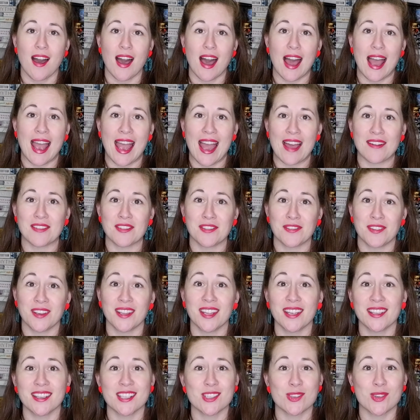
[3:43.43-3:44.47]
I have a
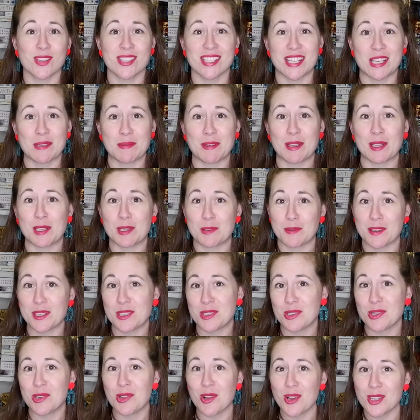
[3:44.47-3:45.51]
feeling this one's going to be a little bit
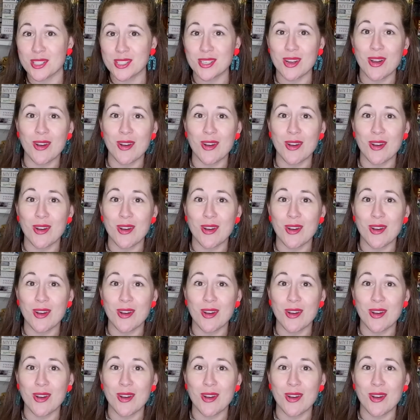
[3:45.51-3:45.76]
too close to